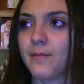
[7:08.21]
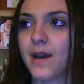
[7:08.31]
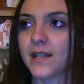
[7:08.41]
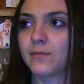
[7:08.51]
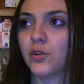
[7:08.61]

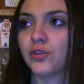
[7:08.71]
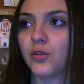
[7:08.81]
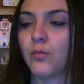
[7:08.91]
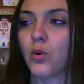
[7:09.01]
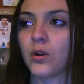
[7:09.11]
basketball is
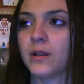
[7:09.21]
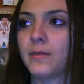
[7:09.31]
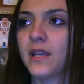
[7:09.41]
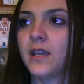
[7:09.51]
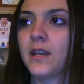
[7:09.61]
so important to
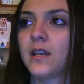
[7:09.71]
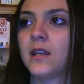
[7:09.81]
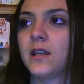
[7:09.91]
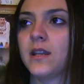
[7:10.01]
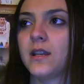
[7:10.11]
me,
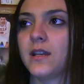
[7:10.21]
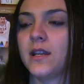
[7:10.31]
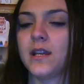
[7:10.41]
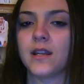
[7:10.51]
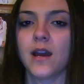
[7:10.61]
and